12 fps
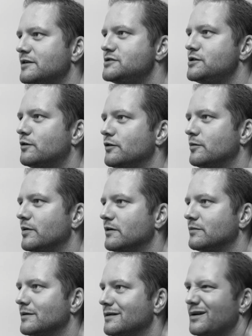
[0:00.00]
did you get over your
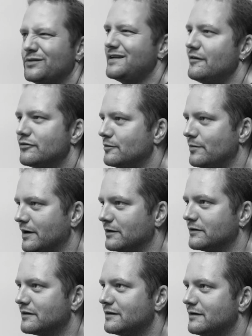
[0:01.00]
embarrassment? Right. I was never
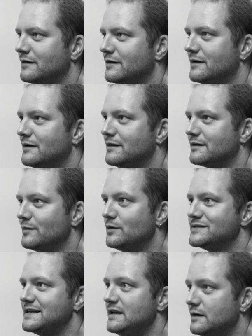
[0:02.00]
embarrassed. Right. To
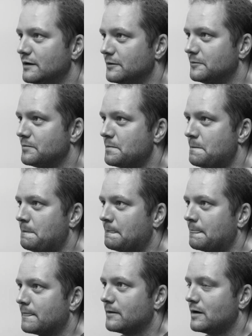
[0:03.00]
me, it was ego.
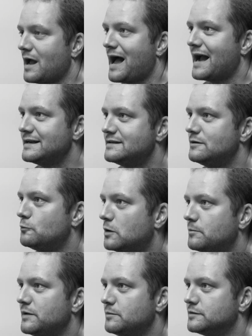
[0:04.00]
Okay. And I didn't
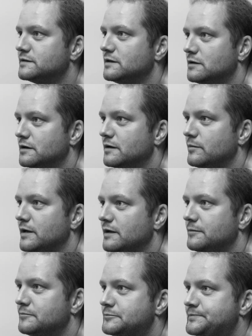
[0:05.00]
want people to look at
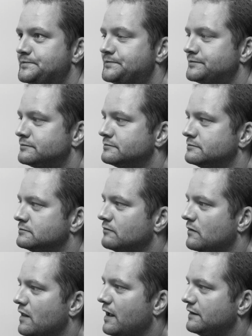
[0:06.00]
me
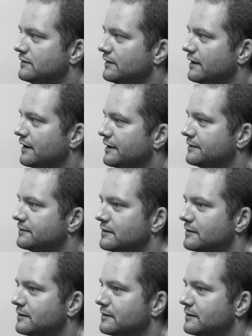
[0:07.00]
and say,